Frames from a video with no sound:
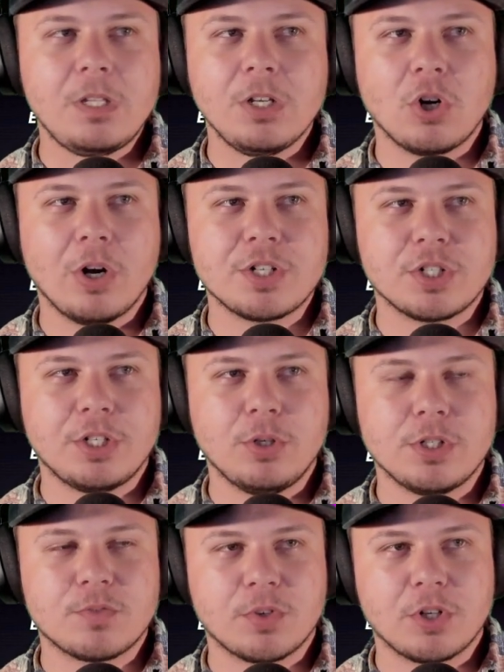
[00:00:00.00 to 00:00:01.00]
Coordination
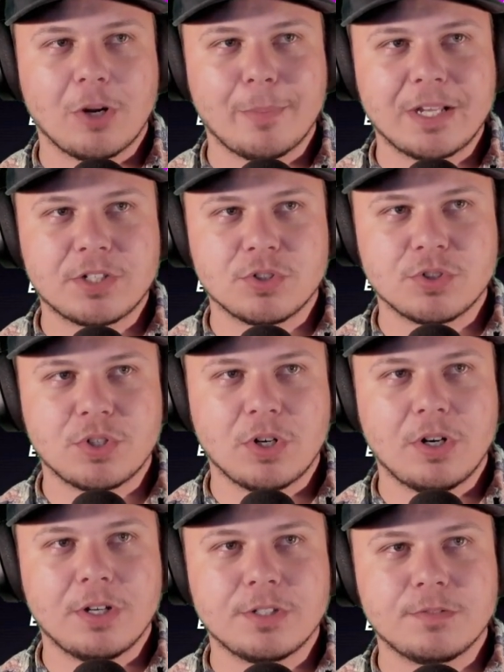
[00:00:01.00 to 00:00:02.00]
cuties for Dollmaster's
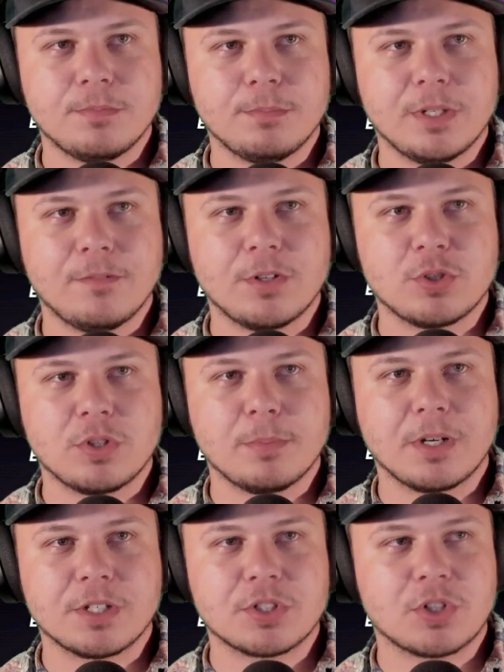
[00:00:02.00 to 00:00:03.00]
doll has been visually
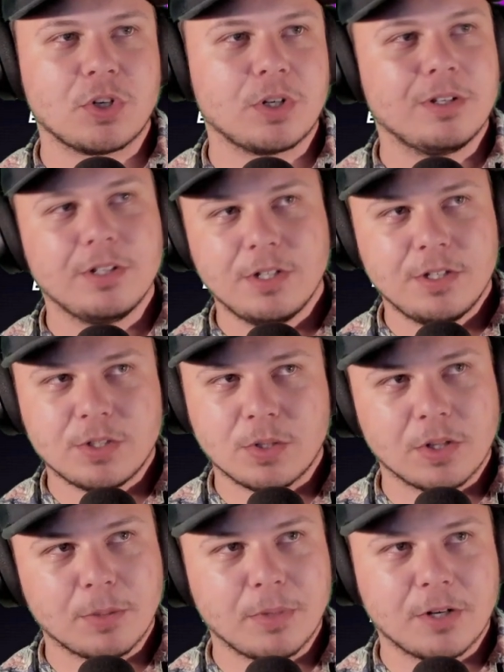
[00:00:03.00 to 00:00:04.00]
bugged skirt,
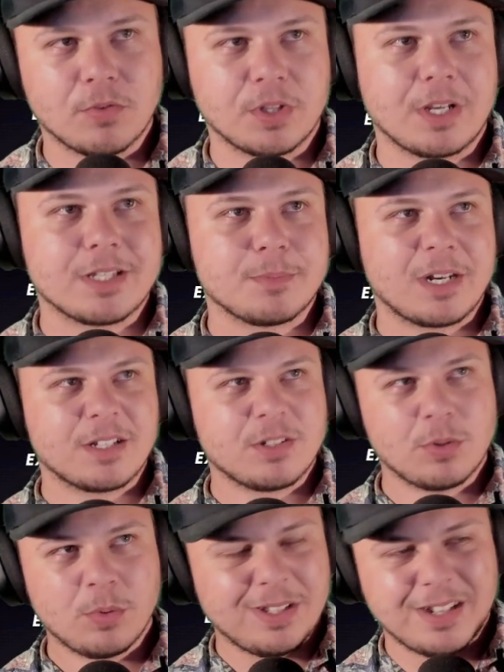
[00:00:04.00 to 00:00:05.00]
another bug for the cosmetics, so
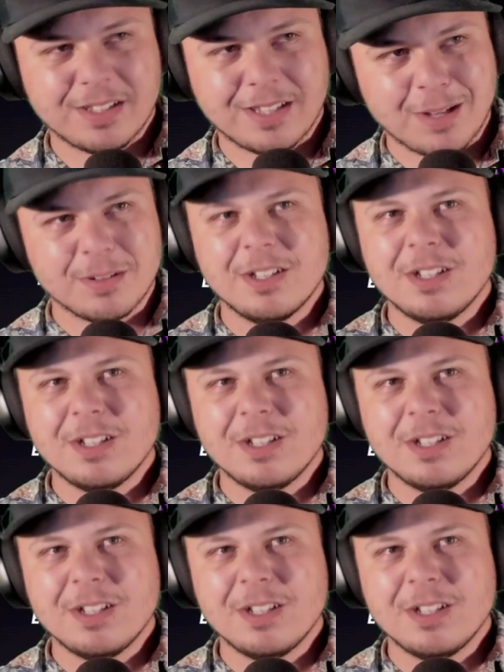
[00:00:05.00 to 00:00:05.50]
really not that...